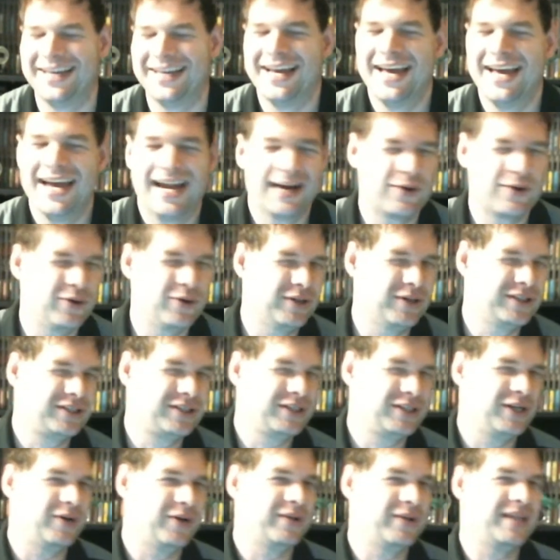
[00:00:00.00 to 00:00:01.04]
Of course,
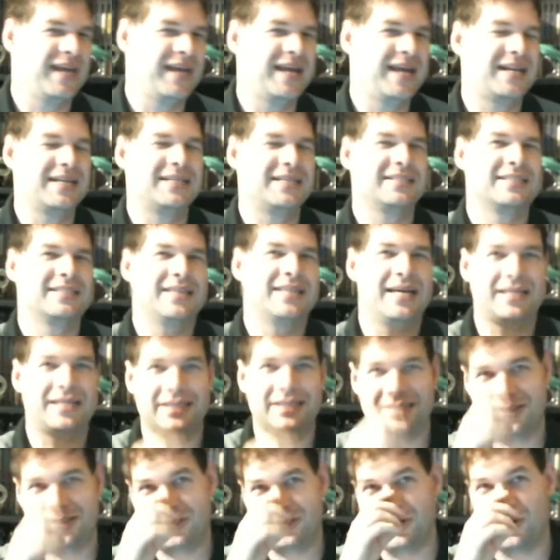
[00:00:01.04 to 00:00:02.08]
and the editing's
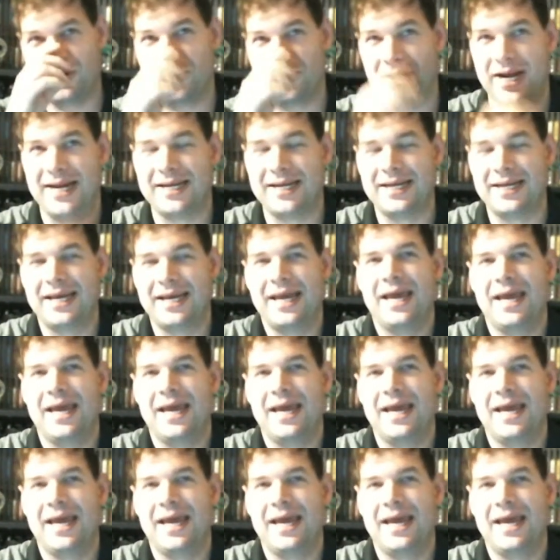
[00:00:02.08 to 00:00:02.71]
not so great,